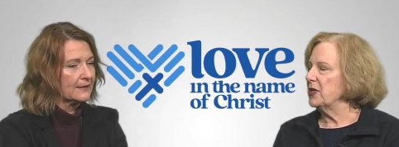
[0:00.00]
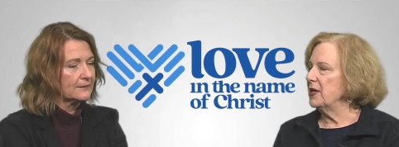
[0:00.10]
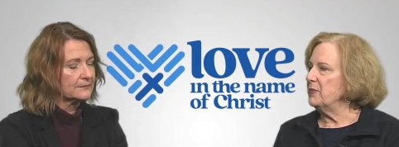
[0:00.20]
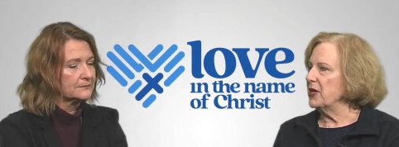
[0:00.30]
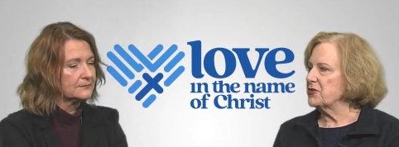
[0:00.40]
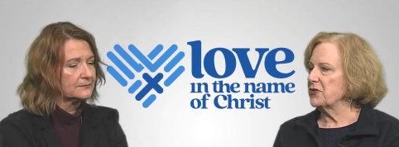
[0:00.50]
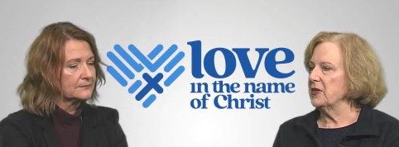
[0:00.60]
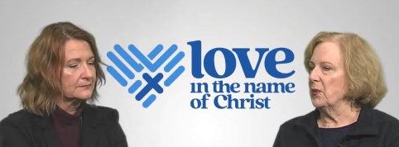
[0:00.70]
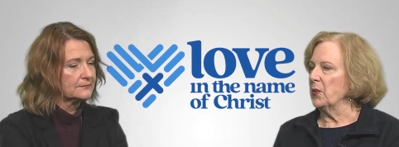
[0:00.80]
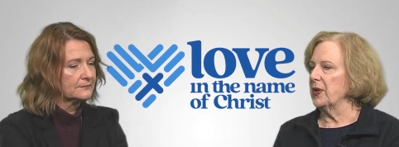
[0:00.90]
Speaker 1: and make sure
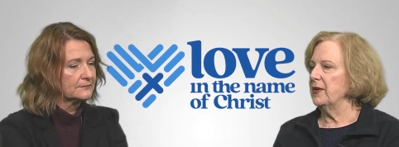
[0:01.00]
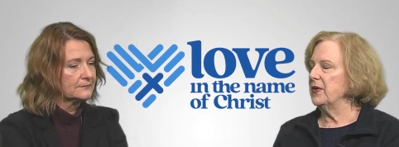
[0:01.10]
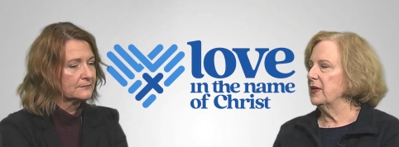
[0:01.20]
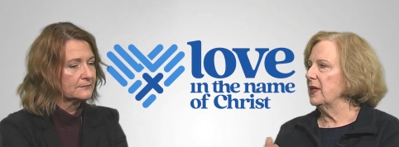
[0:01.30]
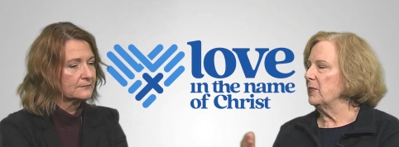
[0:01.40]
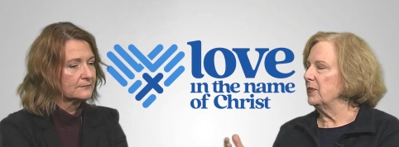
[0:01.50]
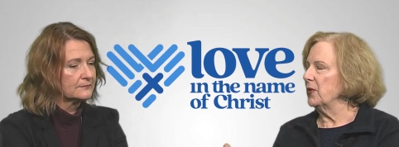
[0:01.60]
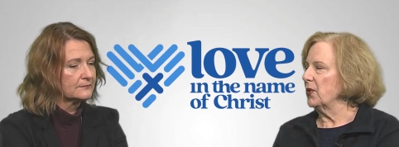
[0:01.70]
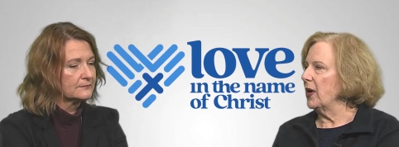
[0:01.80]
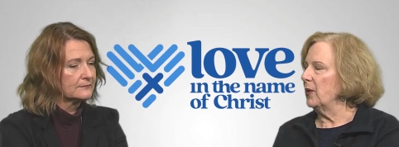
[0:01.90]
that we're giving them
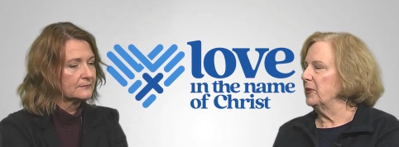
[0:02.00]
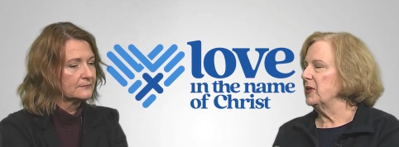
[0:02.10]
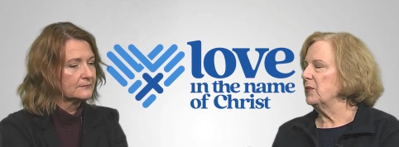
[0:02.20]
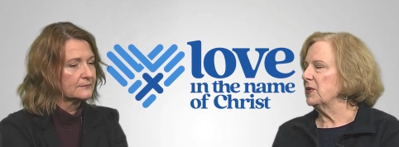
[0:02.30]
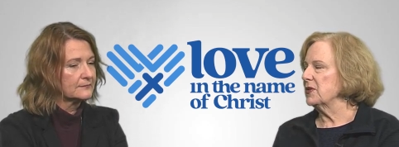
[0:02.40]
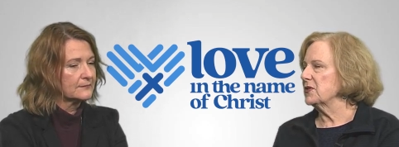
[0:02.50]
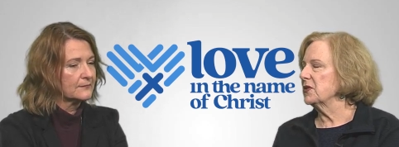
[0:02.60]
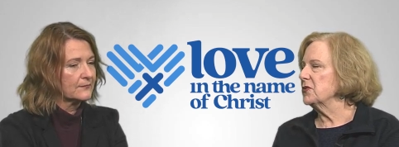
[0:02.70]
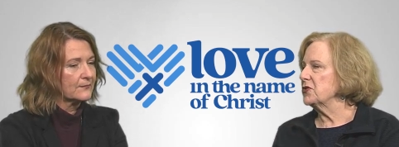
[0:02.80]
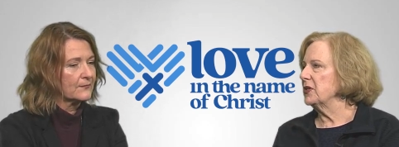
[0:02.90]
or helping them with the
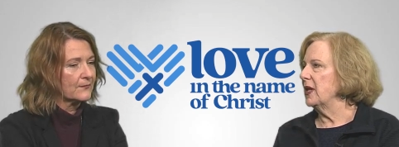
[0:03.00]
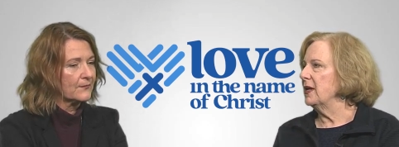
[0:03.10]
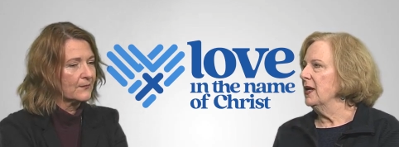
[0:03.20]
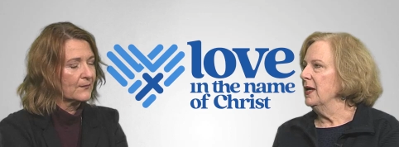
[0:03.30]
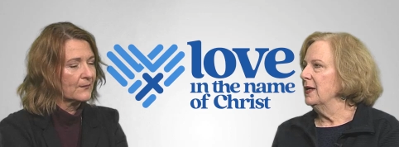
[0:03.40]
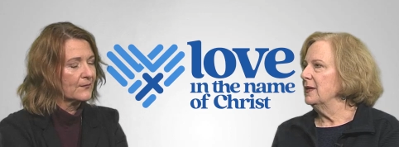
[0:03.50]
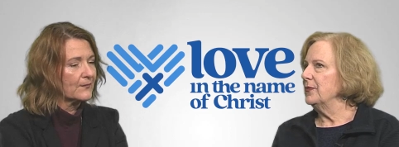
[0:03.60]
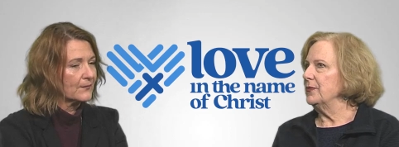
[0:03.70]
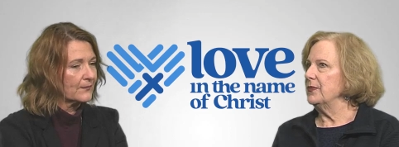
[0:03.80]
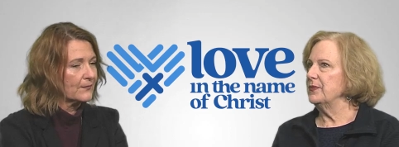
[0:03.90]
solution that
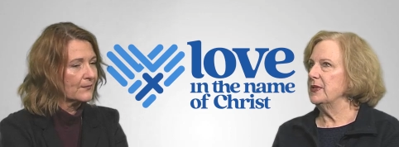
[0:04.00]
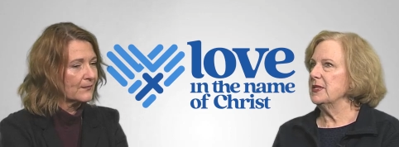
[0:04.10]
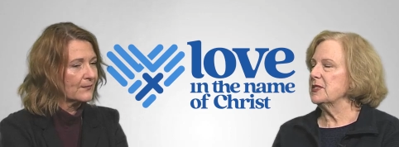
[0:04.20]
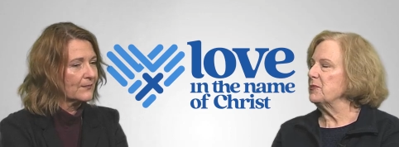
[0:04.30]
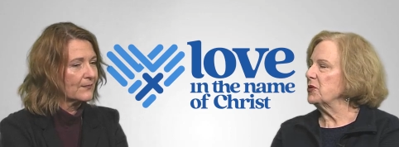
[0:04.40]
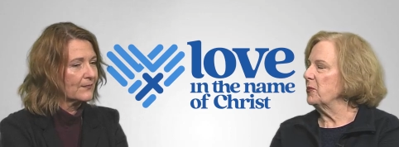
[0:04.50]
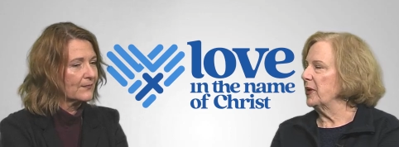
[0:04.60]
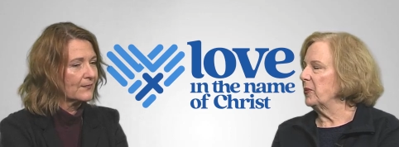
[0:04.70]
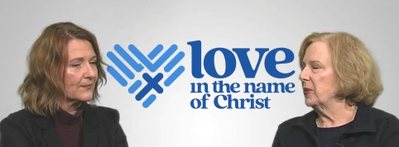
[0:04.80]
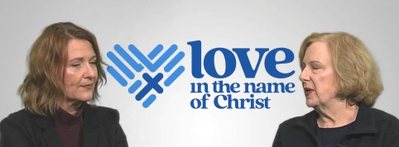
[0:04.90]
gets them to a
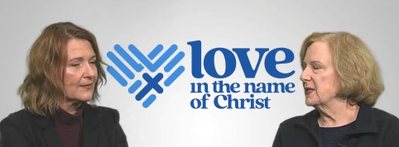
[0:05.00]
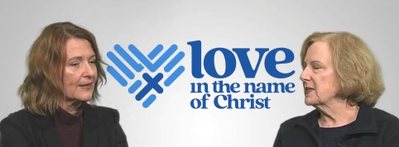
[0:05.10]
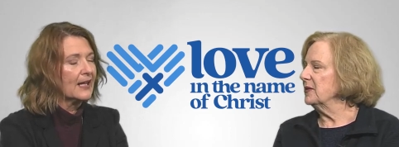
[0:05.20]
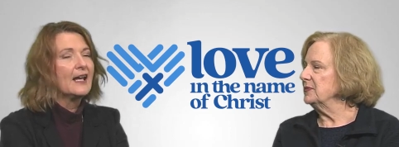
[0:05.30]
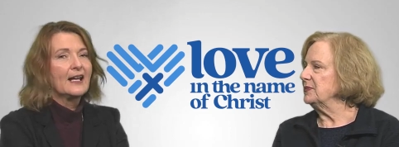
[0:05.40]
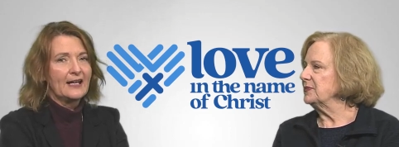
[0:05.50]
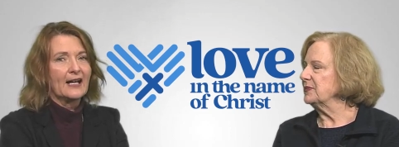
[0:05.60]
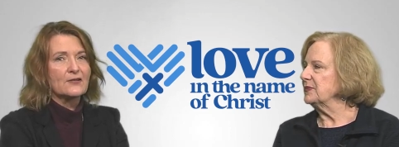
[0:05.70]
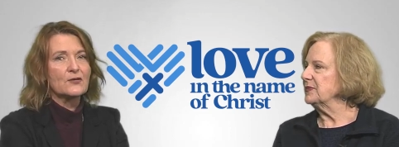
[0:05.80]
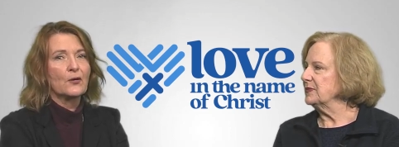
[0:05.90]
better place.
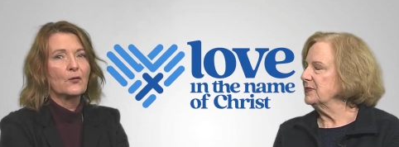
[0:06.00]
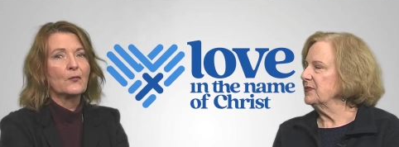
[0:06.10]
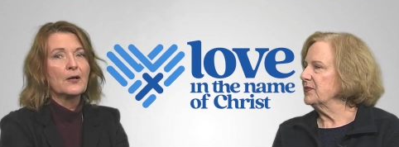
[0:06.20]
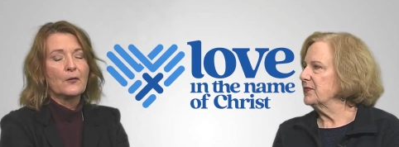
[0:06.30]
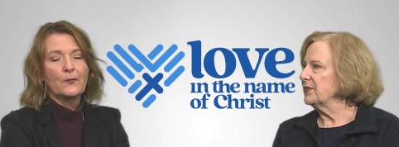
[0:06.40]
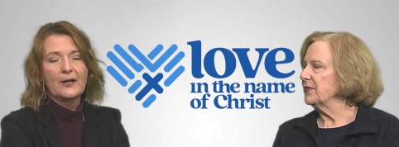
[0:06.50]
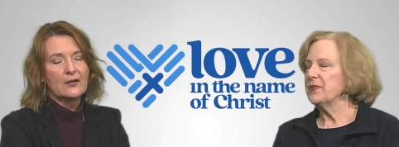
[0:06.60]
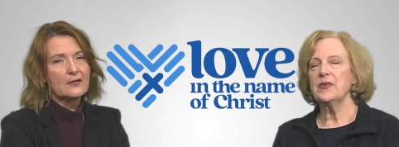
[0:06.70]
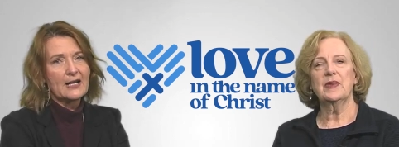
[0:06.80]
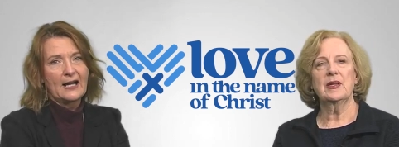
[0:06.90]
Speaker 2: Yeah, so
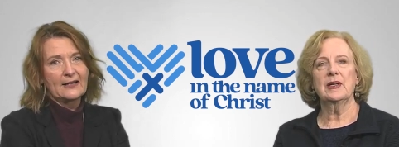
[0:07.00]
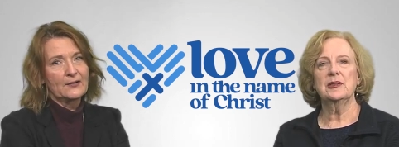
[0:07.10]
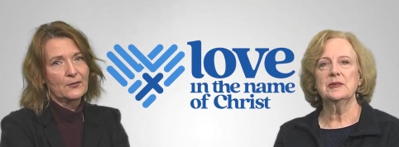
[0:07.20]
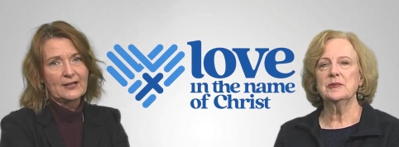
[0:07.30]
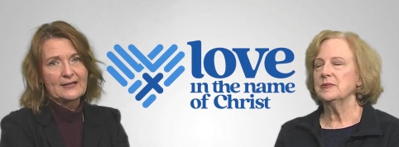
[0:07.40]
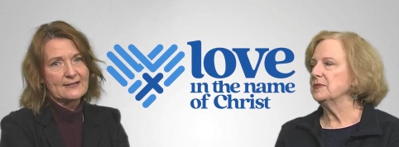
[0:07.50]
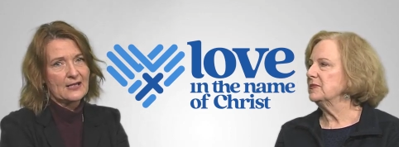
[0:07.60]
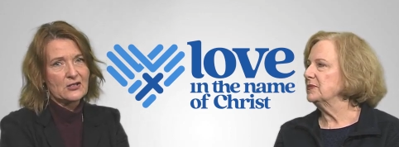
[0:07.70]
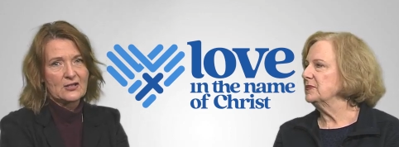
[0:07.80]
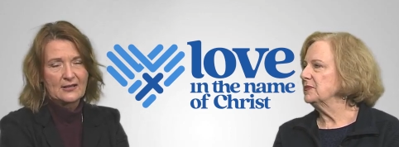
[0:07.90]
we're not an
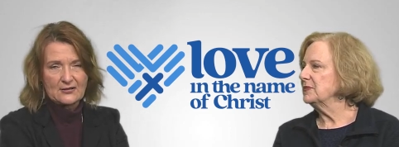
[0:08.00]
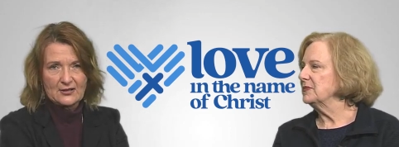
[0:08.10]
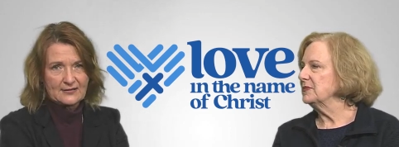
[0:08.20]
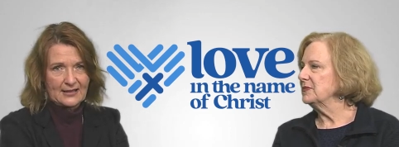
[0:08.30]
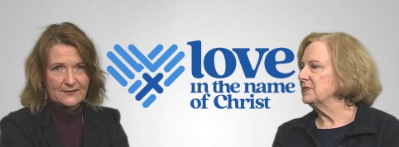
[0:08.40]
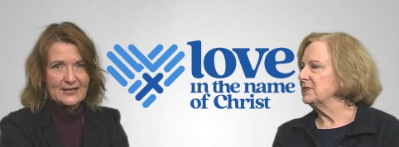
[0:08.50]
organization that just gives